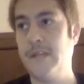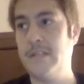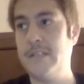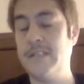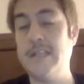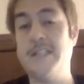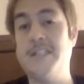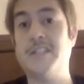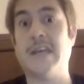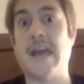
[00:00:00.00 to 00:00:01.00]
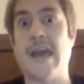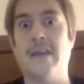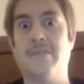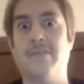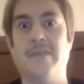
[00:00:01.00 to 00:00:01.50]
It's just
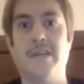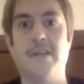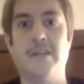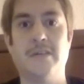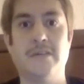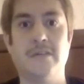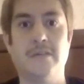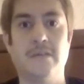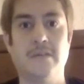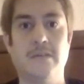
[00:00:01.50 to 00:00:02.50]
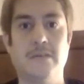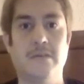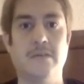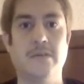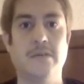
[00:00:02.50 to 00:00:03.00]
aggravating.
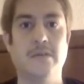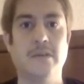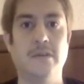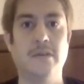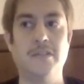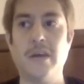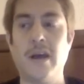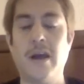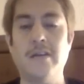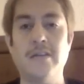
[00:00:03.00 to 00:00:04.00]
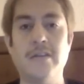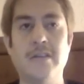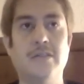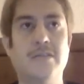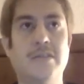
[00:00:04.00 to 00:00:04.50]
You know, so how could, you
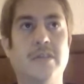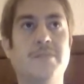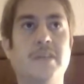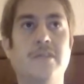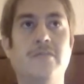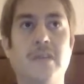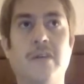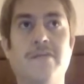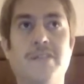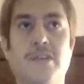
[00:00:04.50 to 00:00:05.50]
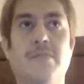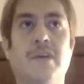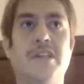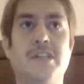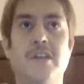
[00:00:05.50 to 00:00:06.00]
know, something you love so
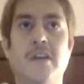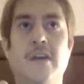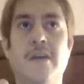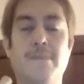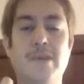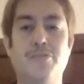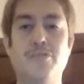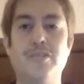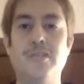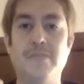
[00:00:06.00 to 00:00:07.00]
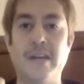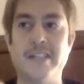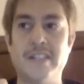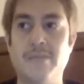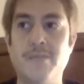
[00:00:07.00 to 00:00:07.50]
much be ruined by
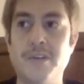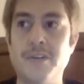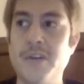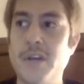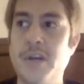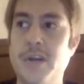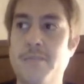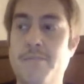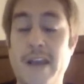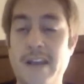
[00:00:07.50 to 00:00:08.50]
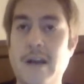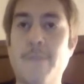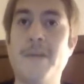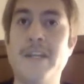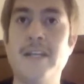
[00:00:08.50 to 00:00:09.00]
a
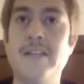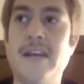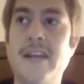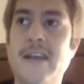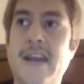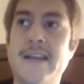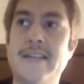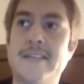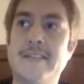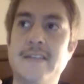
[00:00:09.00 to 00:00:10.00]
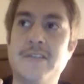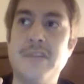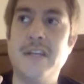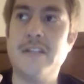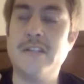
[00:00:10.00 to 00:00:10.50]
company that has
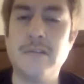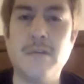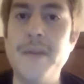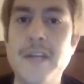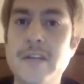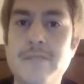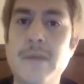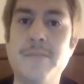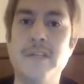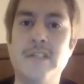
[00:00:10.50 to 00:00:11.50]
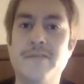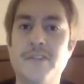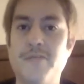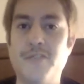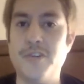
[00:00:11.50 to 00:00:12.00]
created so many good memories
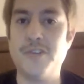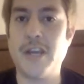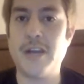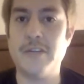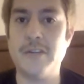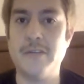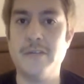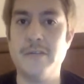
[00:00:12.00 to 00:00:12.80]
for your childhood?